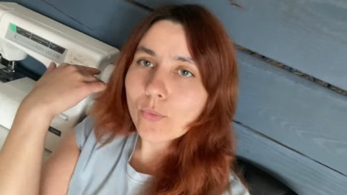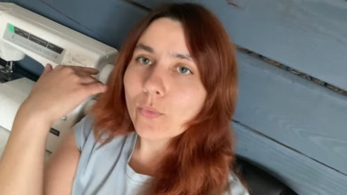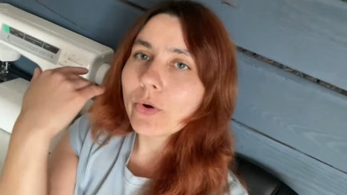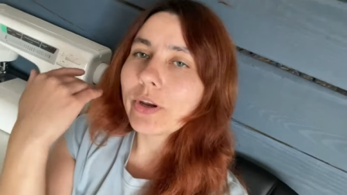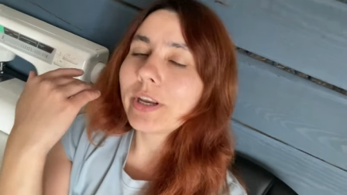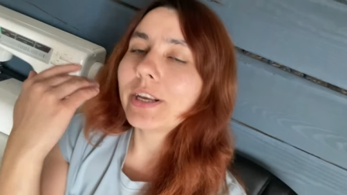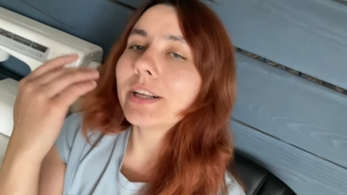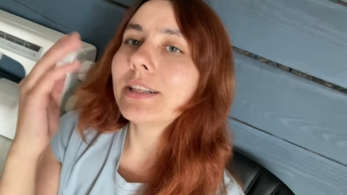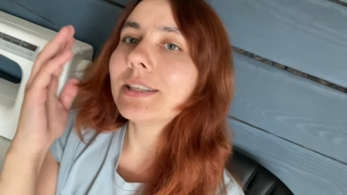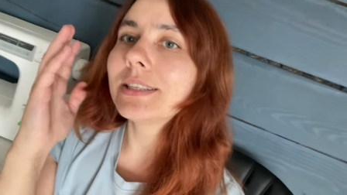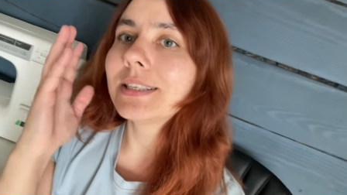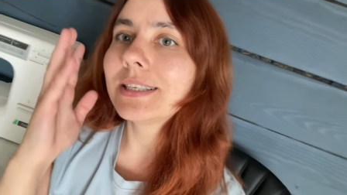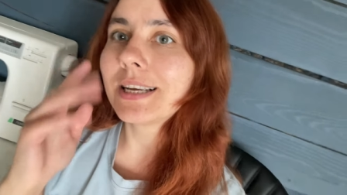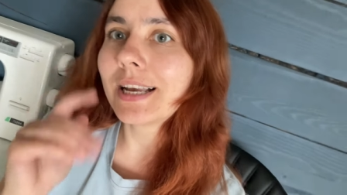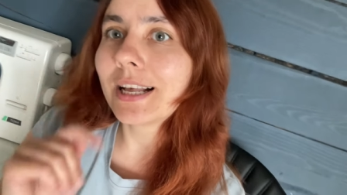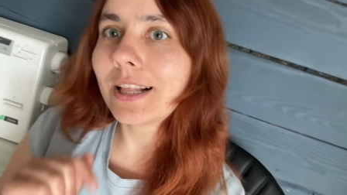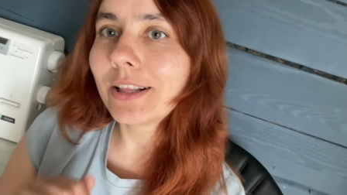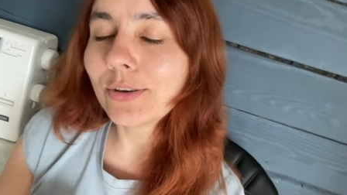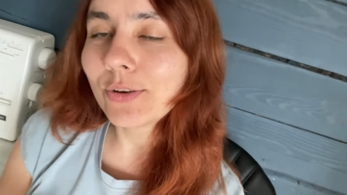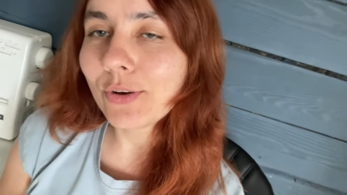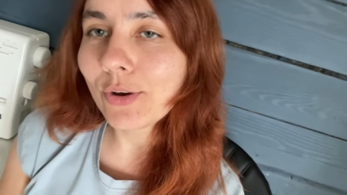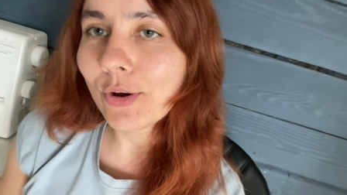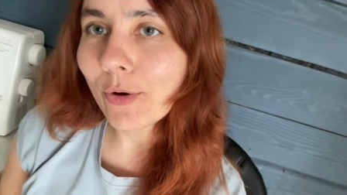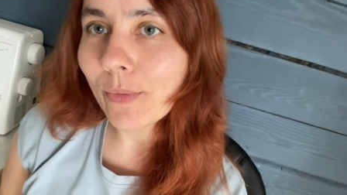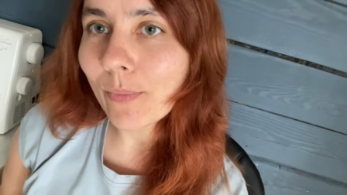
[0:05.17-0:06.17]
will tell
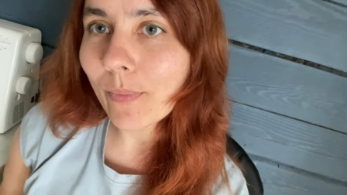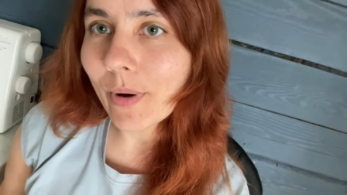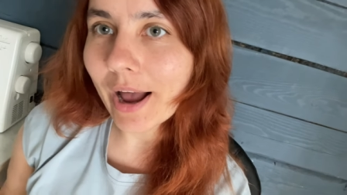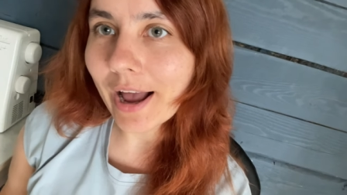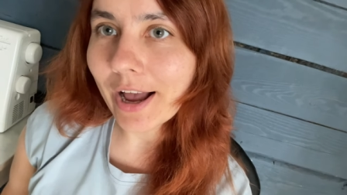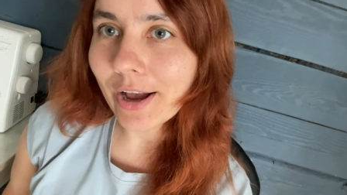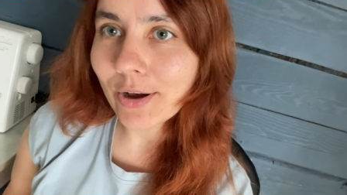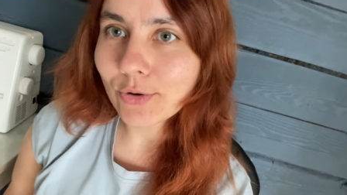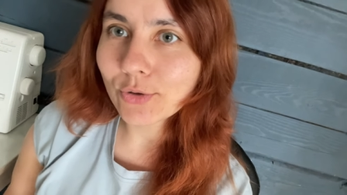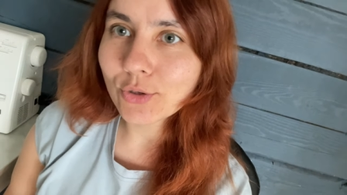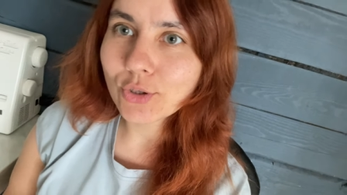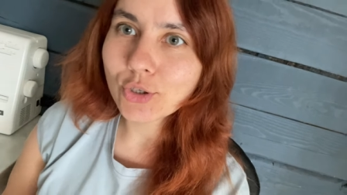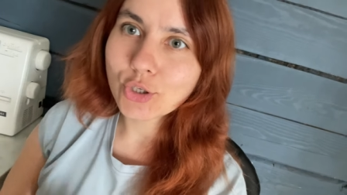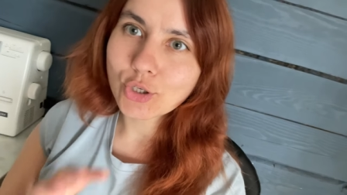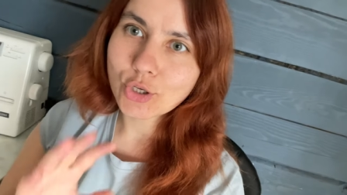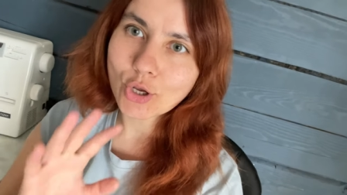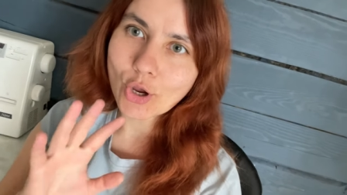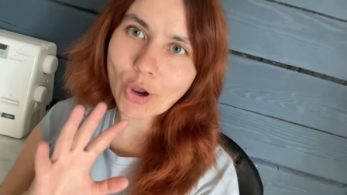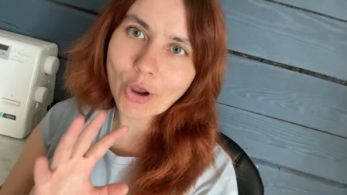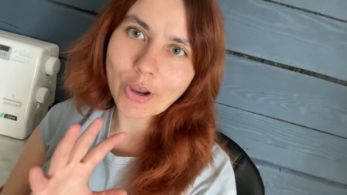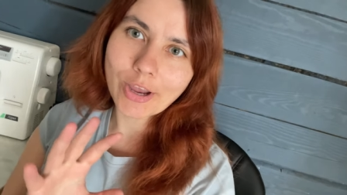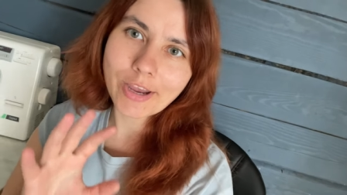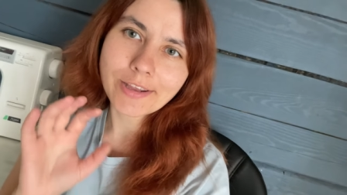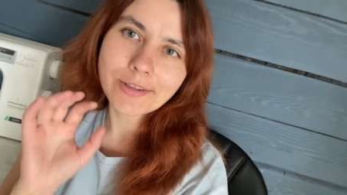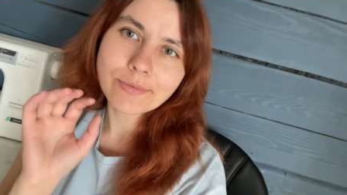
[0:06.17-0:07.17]
you about
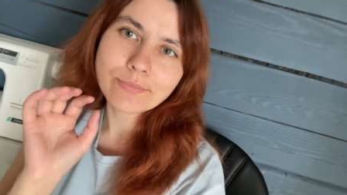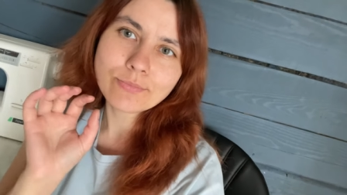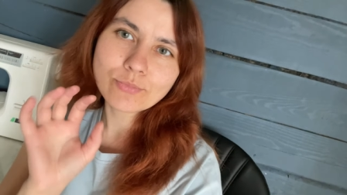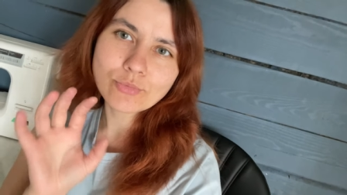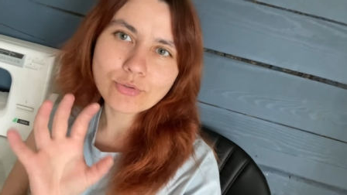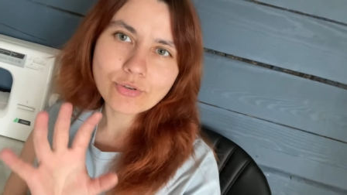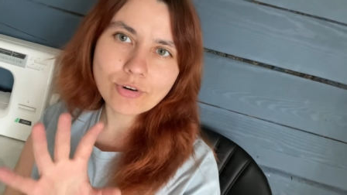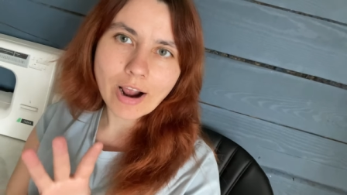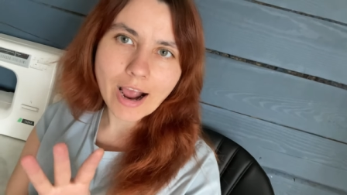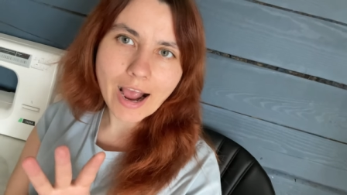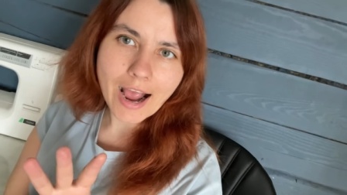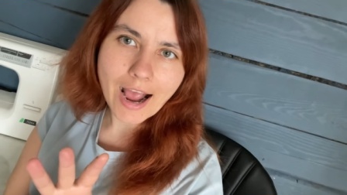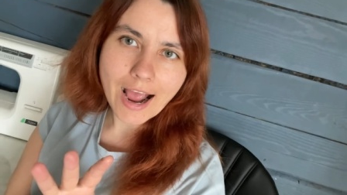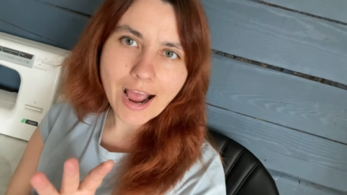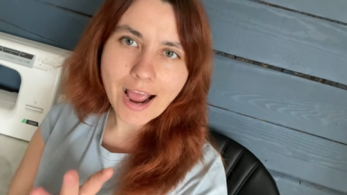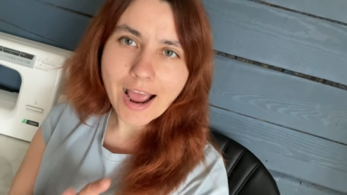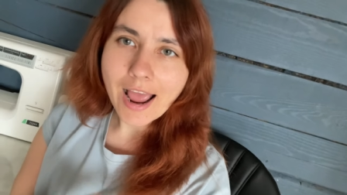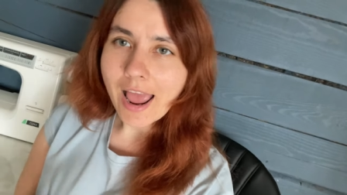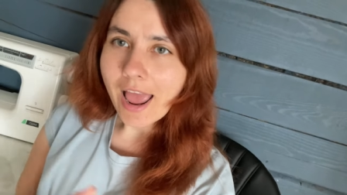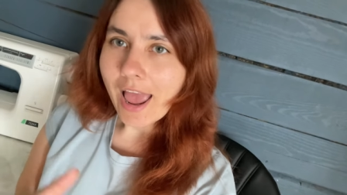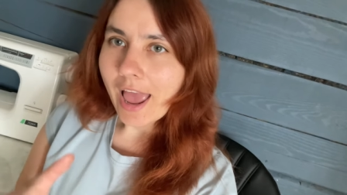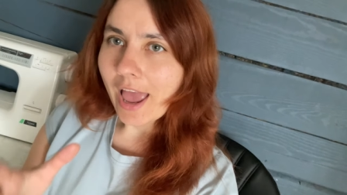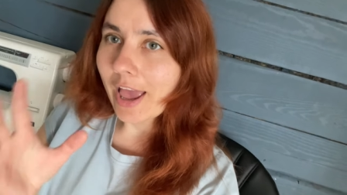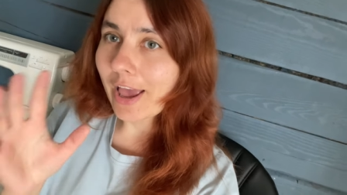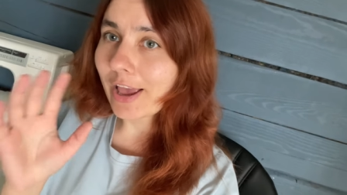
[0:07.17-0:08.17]
sewing bra
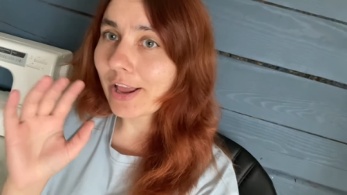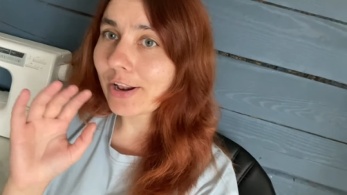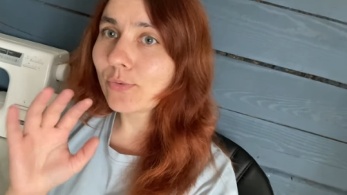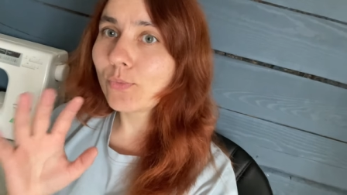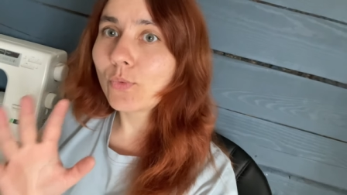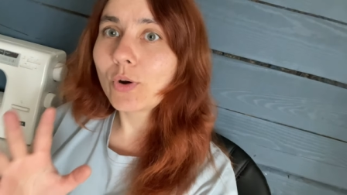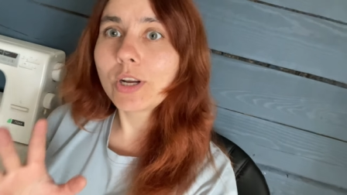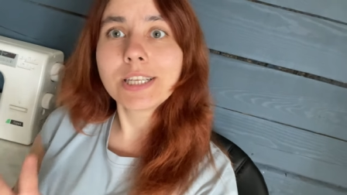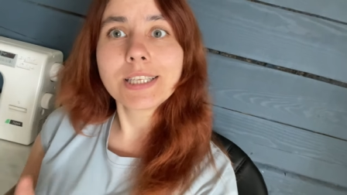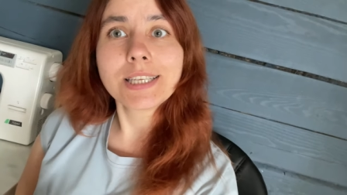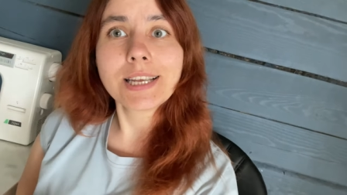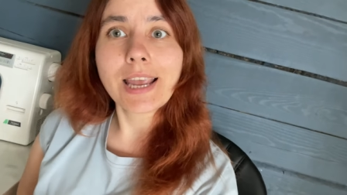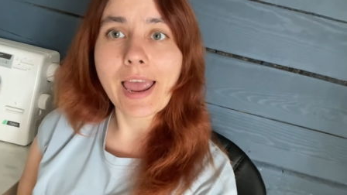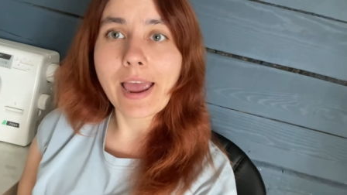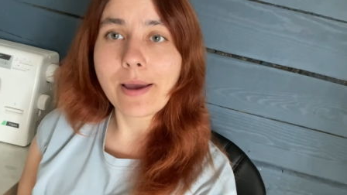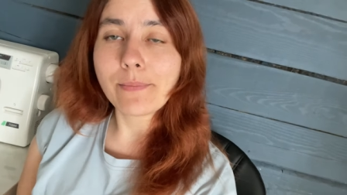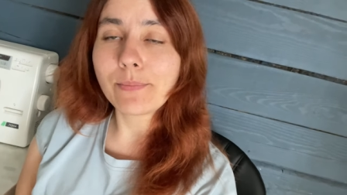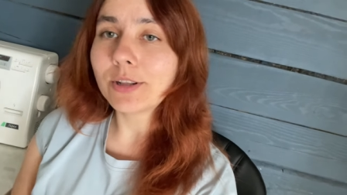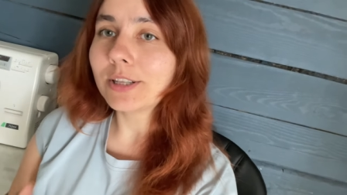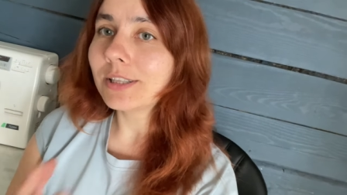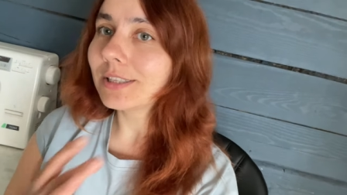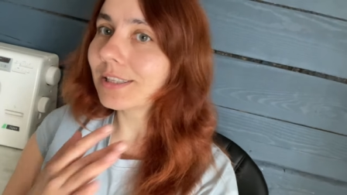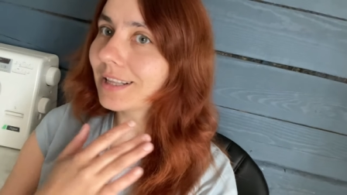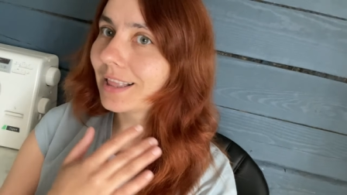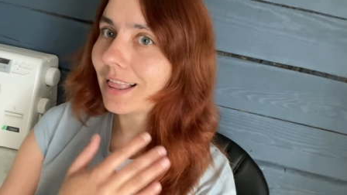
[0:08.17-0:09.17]
and what's
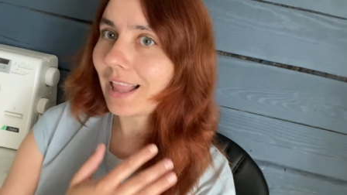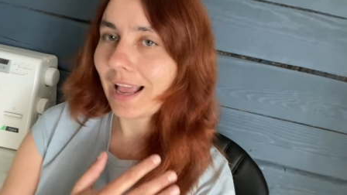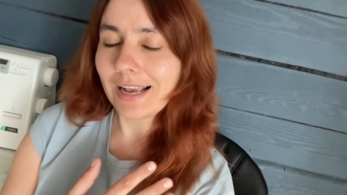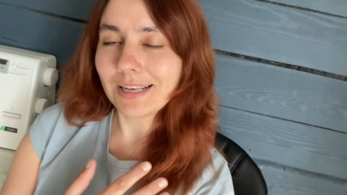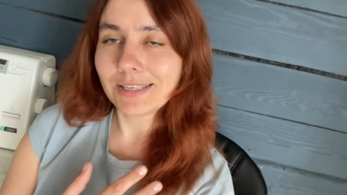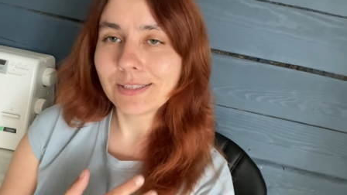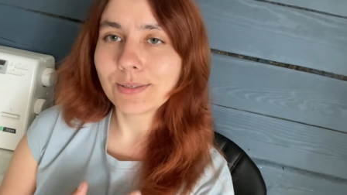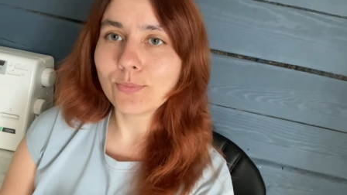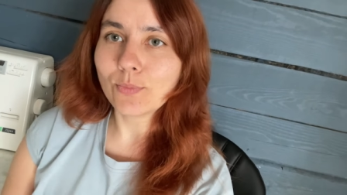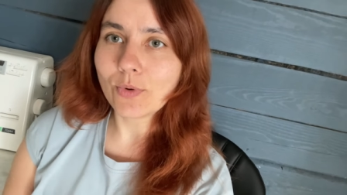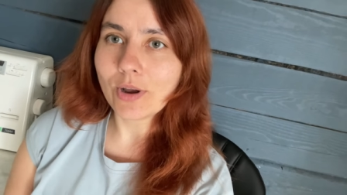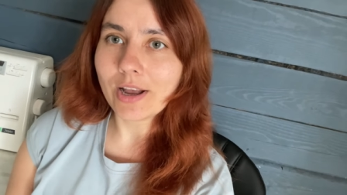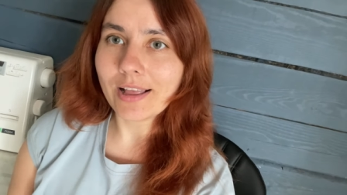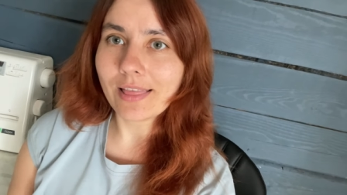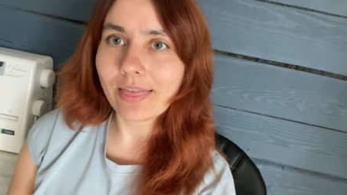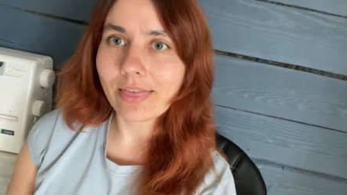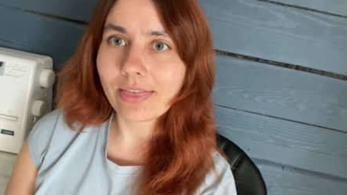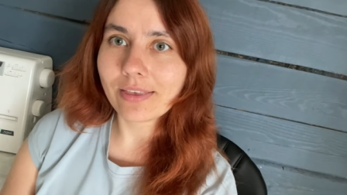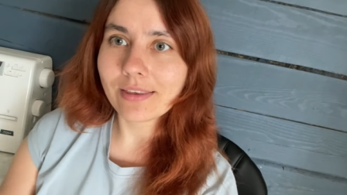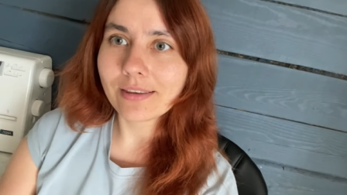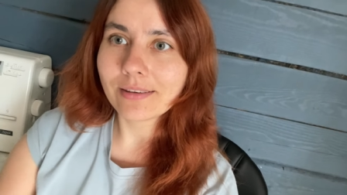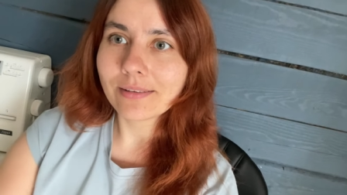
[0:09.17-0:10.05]
happened last month.